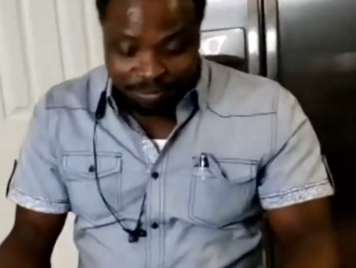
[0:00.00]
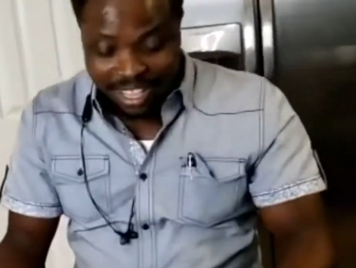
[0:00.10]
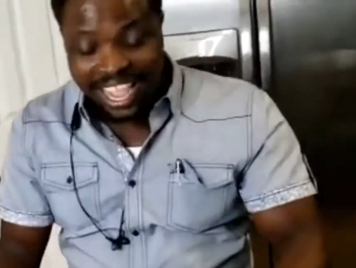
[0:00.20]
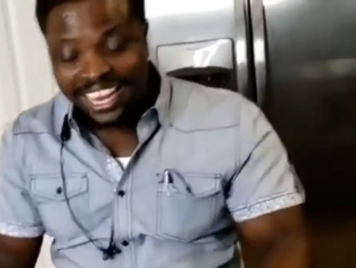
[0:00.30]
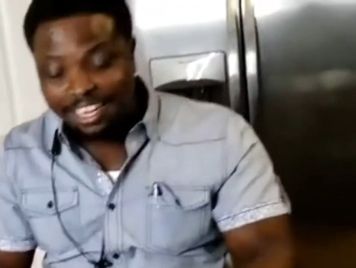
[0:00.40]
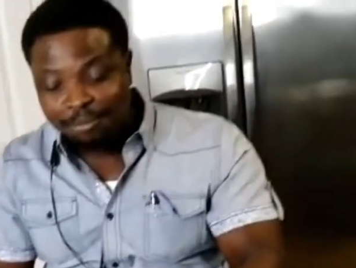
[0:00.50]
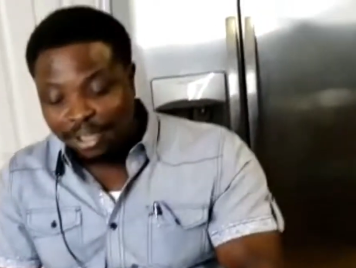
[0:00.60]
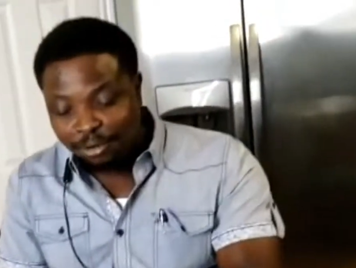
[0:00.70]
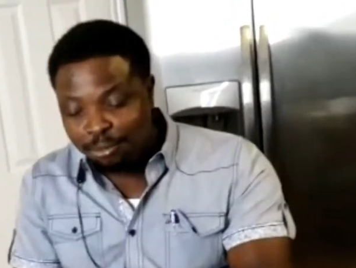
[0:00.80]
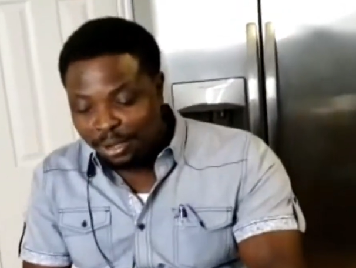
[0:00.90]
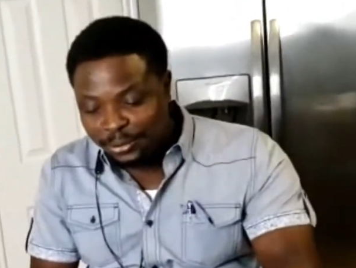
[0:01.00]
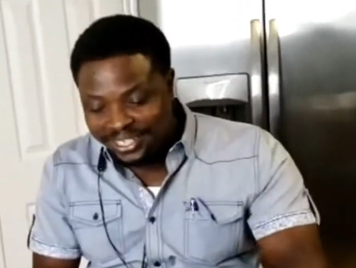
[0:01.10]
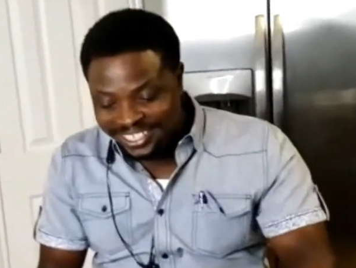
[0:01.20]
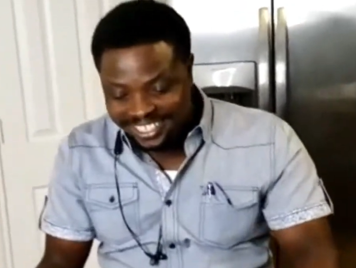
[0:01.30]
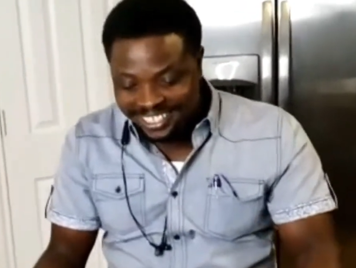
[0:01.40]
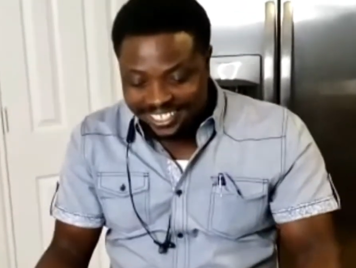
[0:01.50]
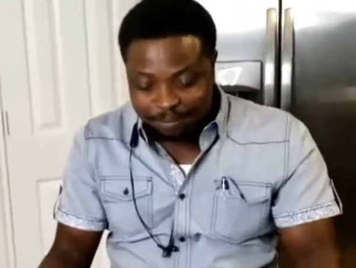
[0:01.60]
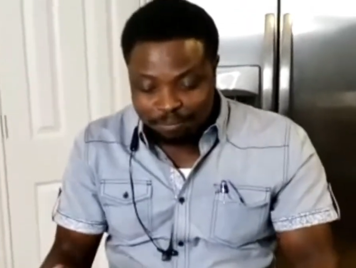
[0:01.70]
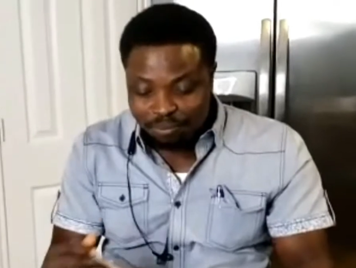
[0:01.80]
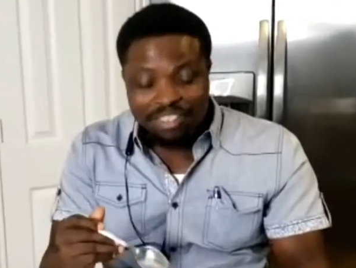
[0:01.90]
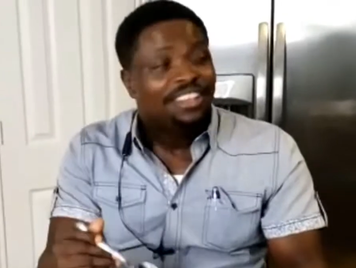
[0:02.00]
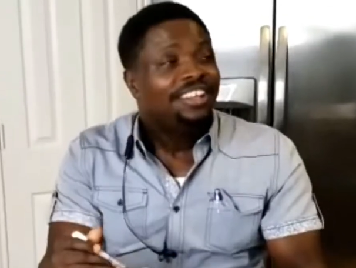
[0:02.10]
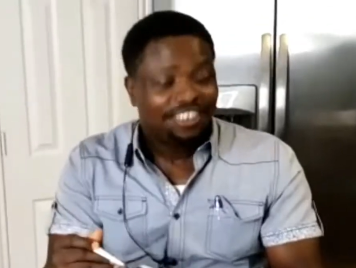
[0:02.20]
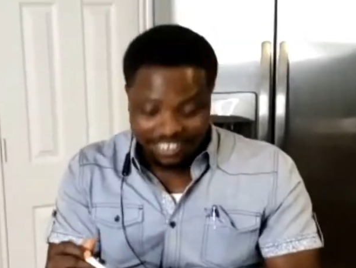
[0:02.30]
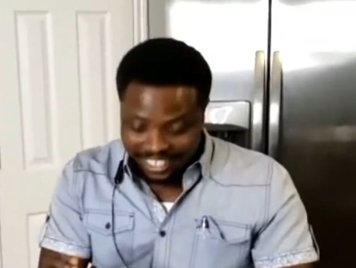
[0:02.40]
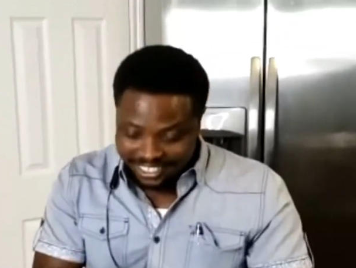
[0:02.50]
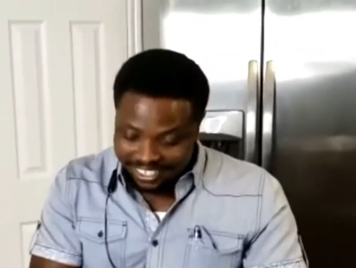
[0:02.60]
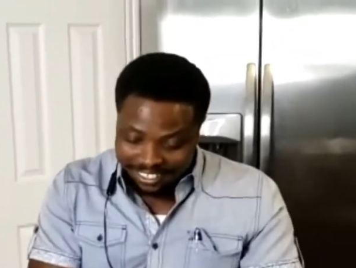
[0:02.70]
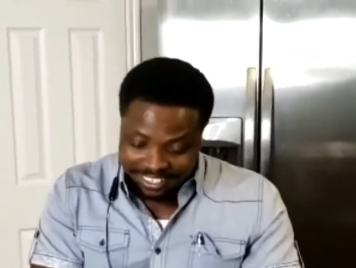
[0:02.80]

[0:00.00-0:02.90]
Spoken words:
Highly mehu indeed. Honestly.